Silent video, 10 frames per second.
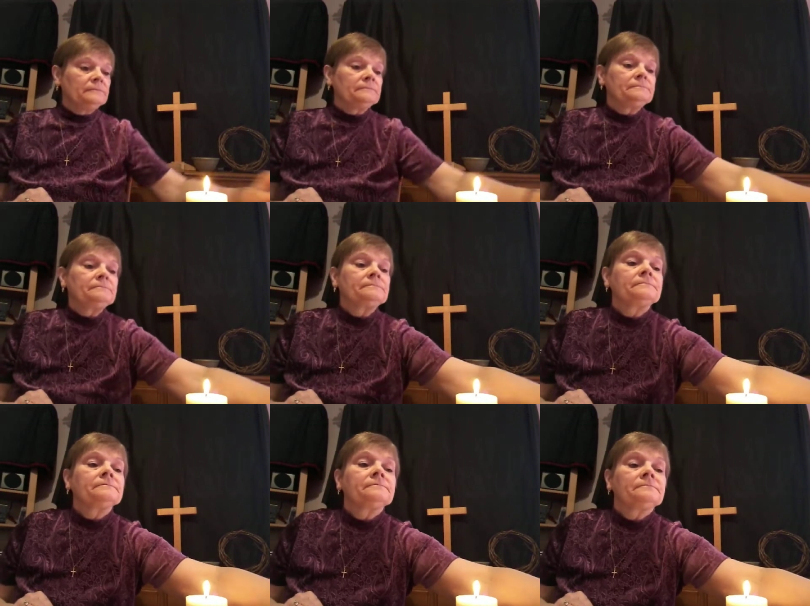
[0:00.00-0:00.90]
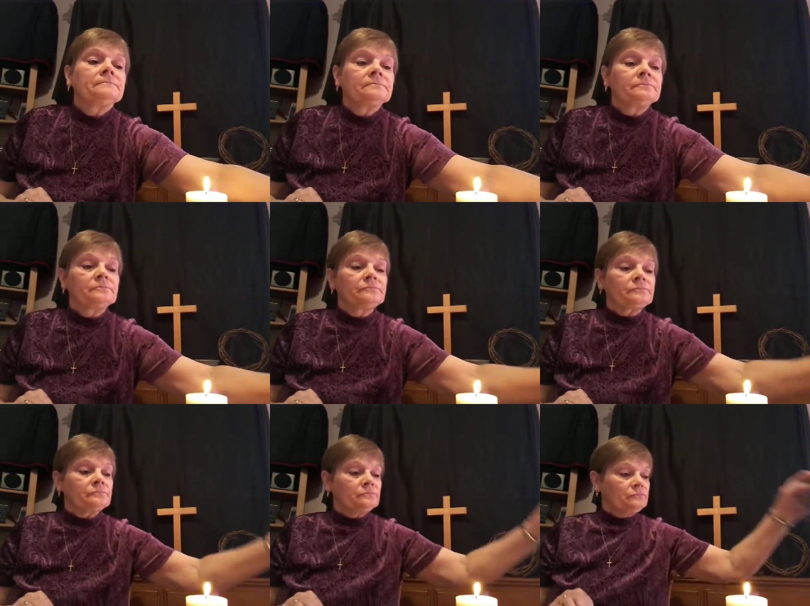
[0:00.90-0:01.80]

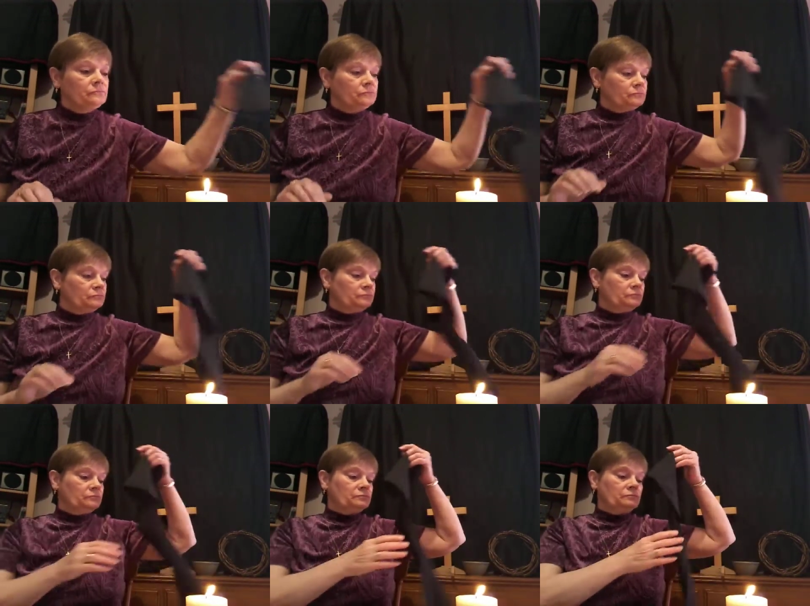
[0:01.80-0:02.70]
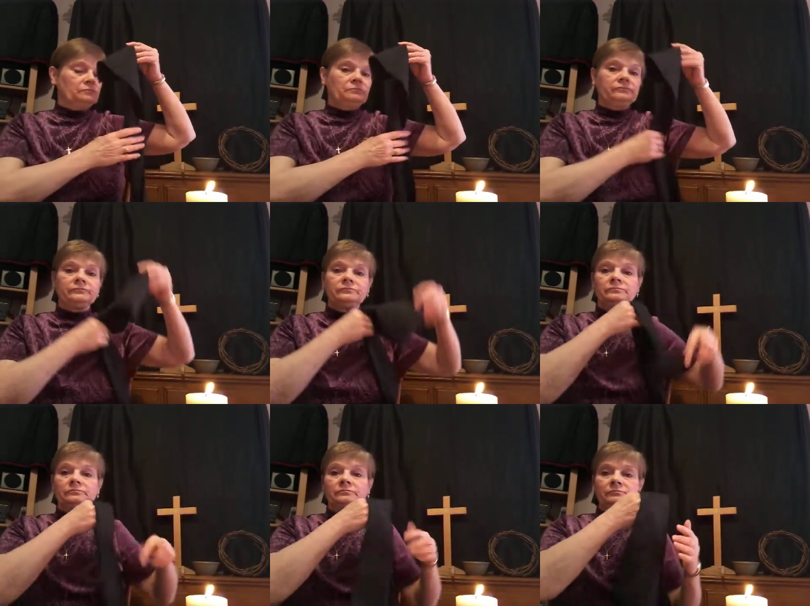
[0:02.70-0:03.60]

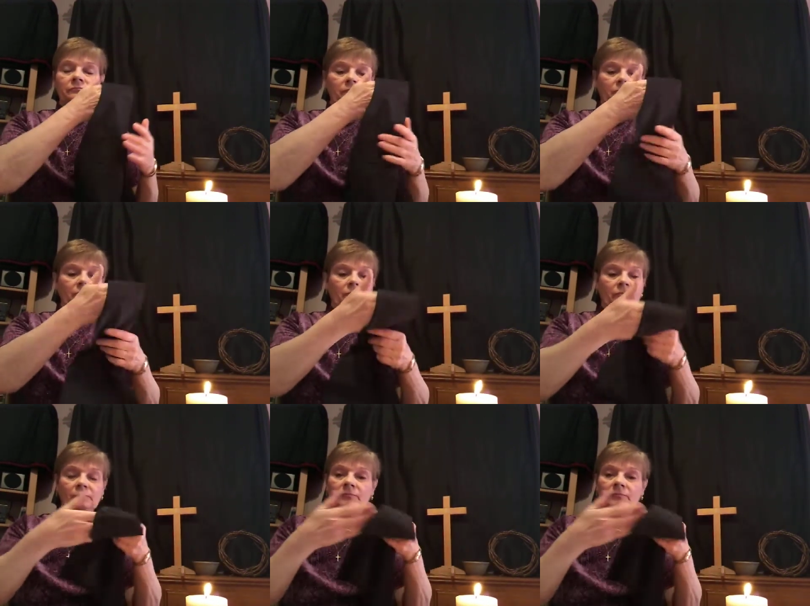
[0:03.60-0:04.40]
Nobody speaks.